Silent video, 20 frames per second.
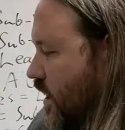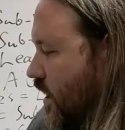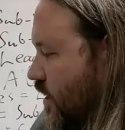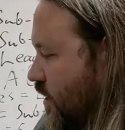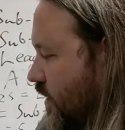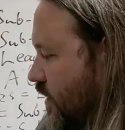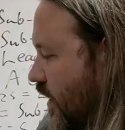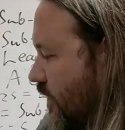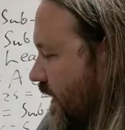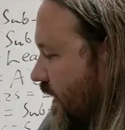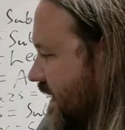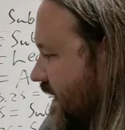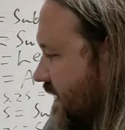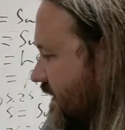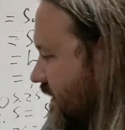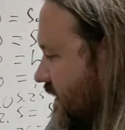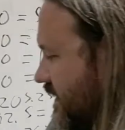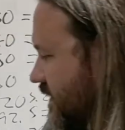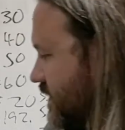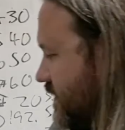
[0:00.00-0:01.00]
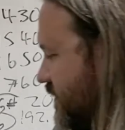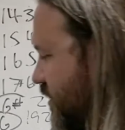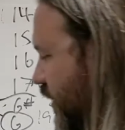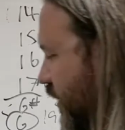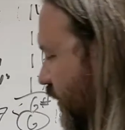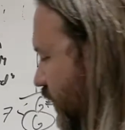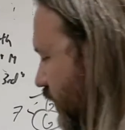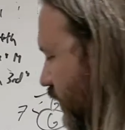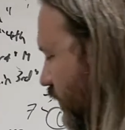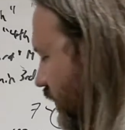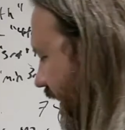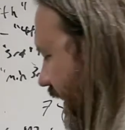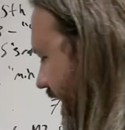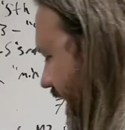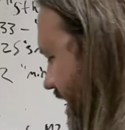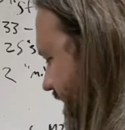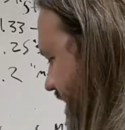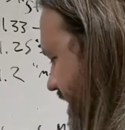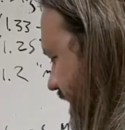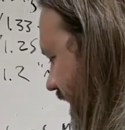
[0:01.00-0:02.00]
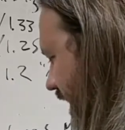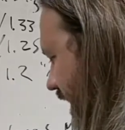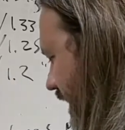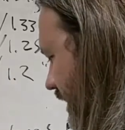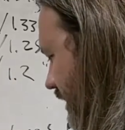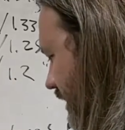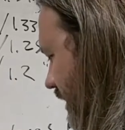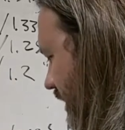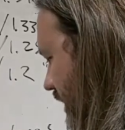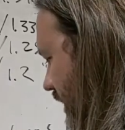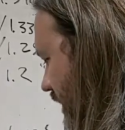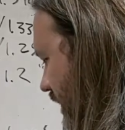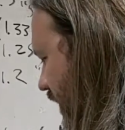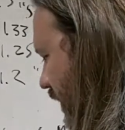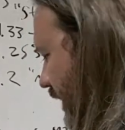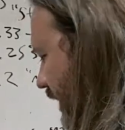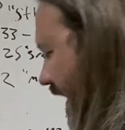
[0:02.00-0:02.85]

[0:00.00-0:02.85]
You know that 2 is the, the